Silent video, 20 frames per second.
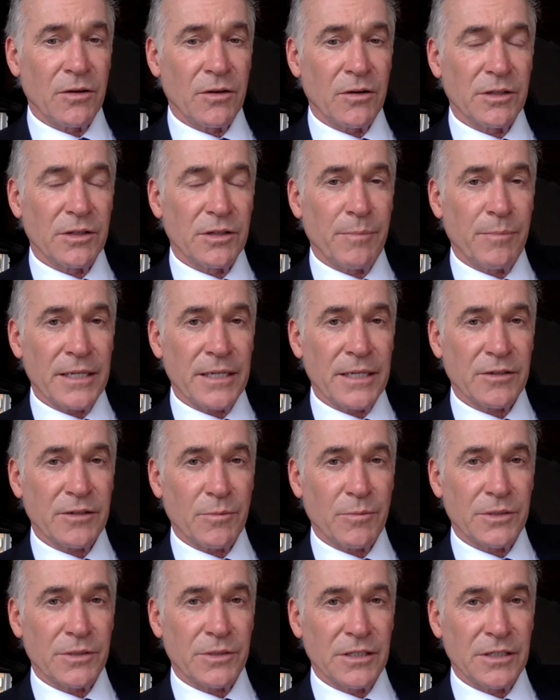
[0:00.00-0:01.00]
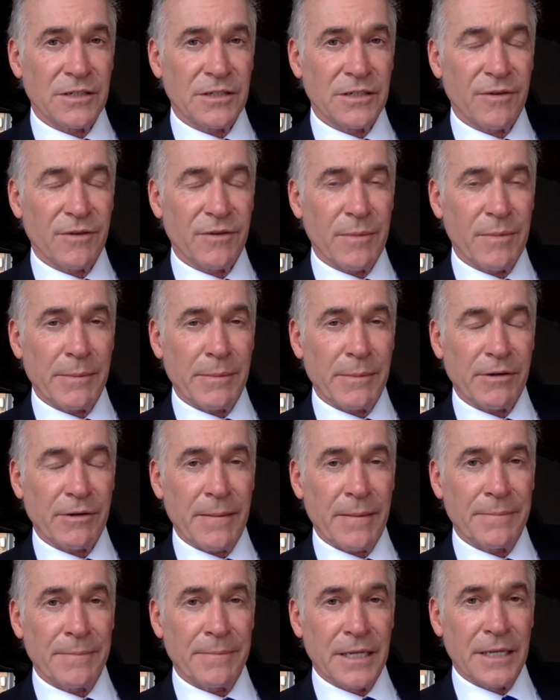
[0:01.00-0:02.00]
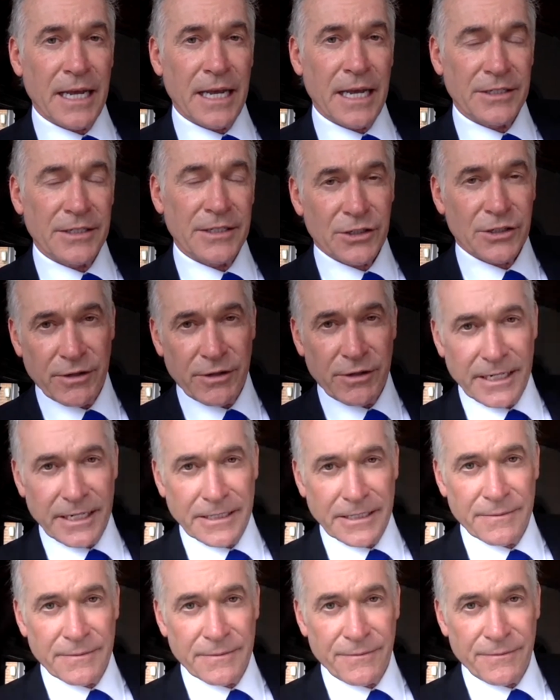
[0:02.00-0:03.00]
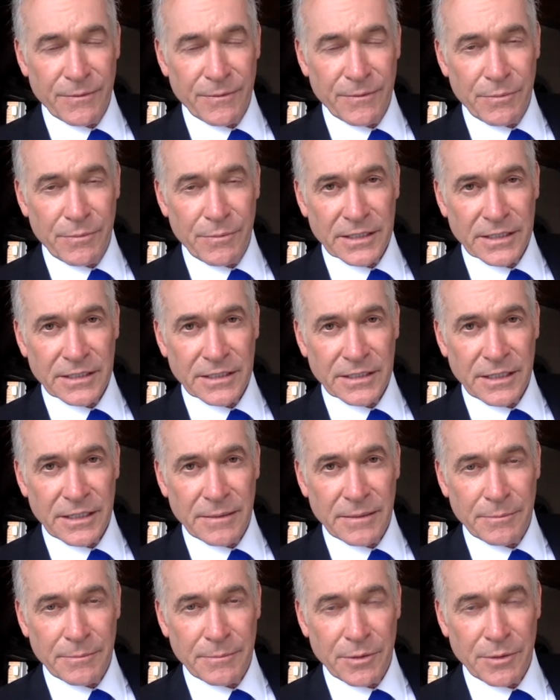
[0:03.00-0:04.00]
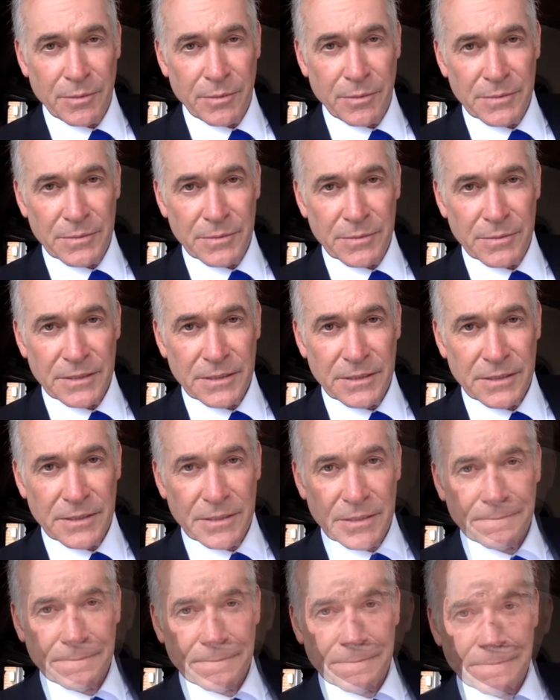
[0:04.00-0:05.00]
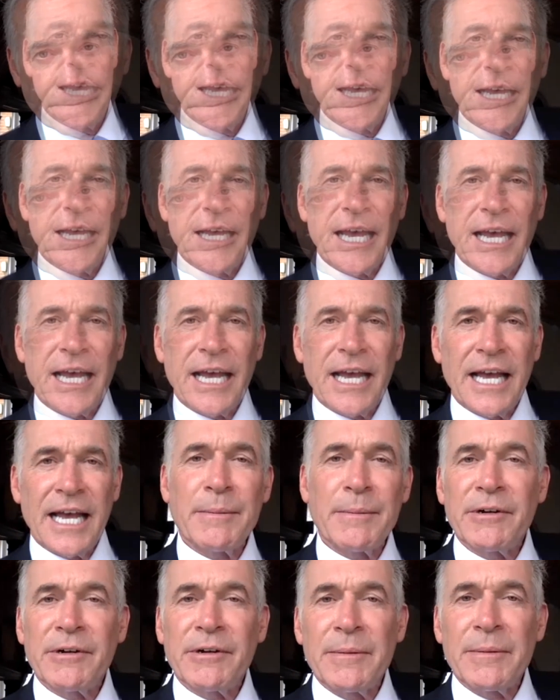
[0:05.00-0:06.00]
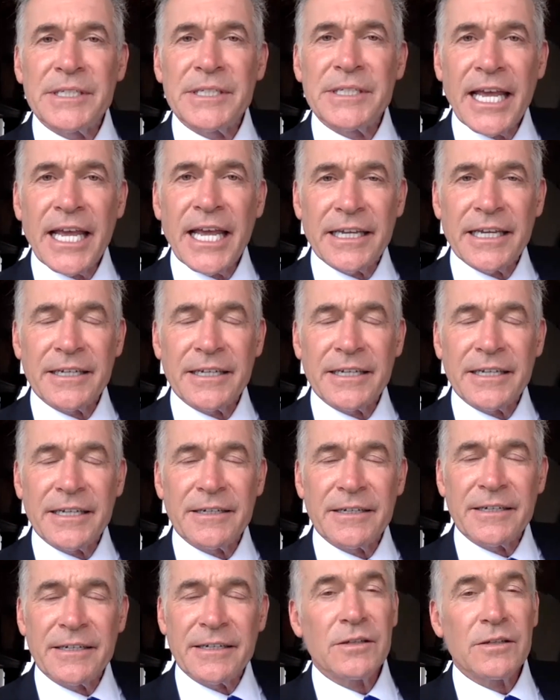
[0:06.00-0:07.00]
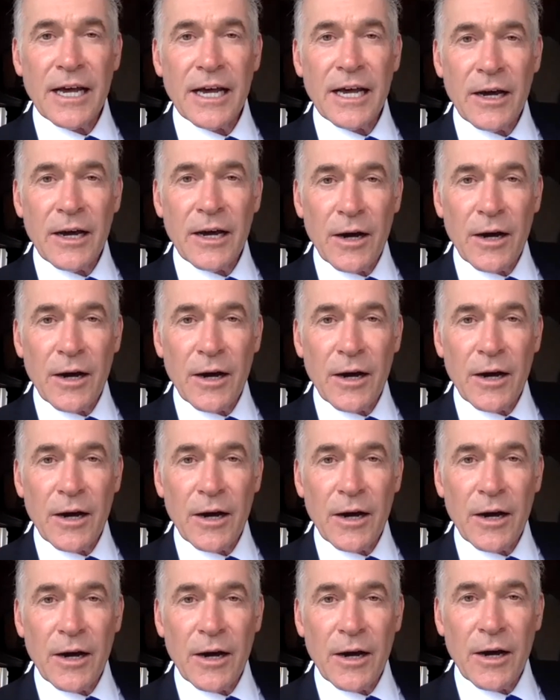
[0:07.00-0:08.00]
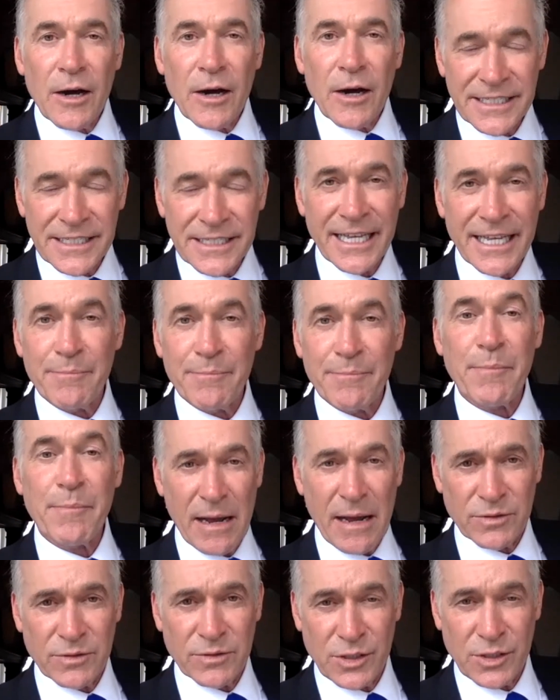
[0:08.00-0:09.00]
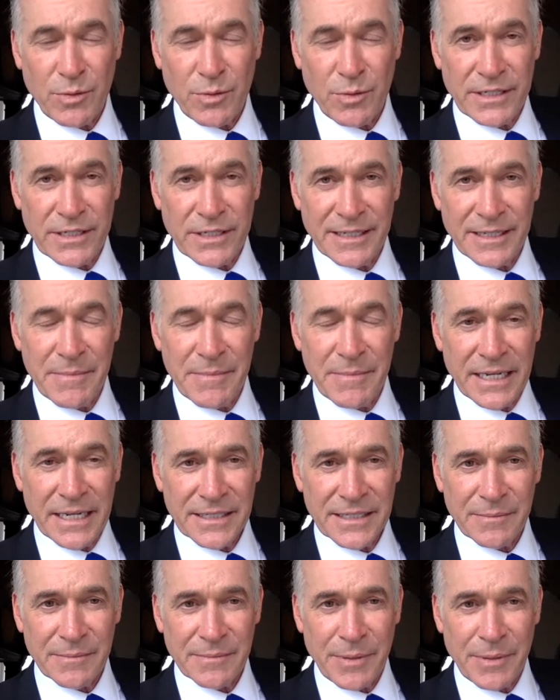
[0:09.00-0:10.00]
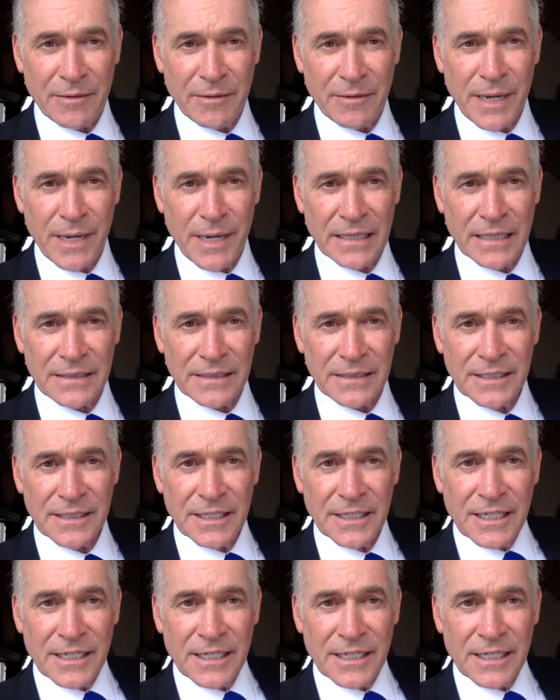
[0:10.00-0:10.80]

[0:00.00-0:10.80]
on the best options for mammogram and screening for breast problems. How long does a mammogram take? Well, approximately it'll take about 20 minutes at Pall Mall.